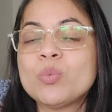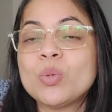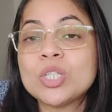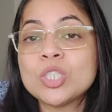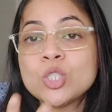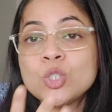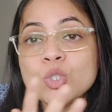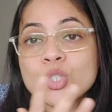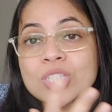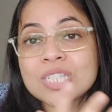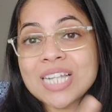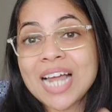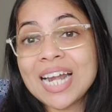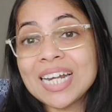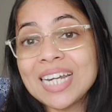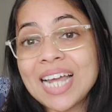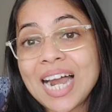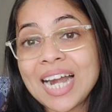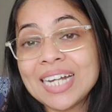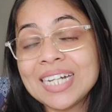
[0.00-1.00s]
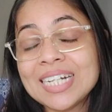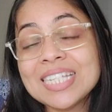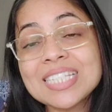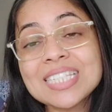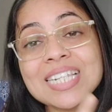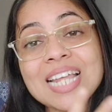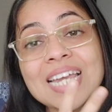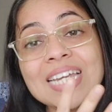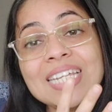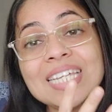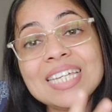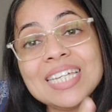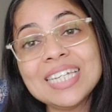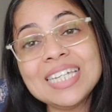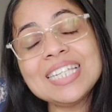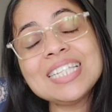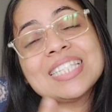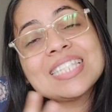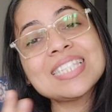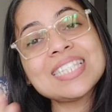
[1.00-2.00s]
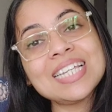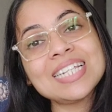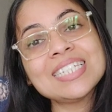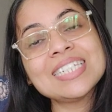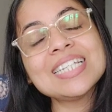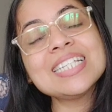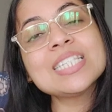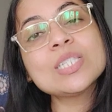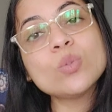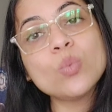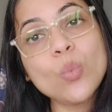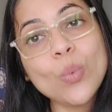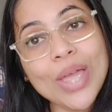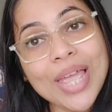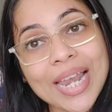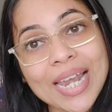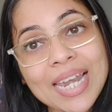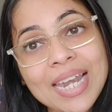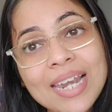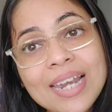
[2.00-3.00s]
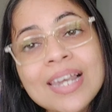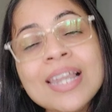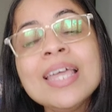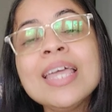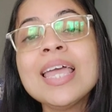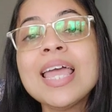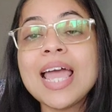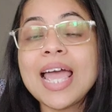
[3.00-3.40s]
Once you start understanding each sentence well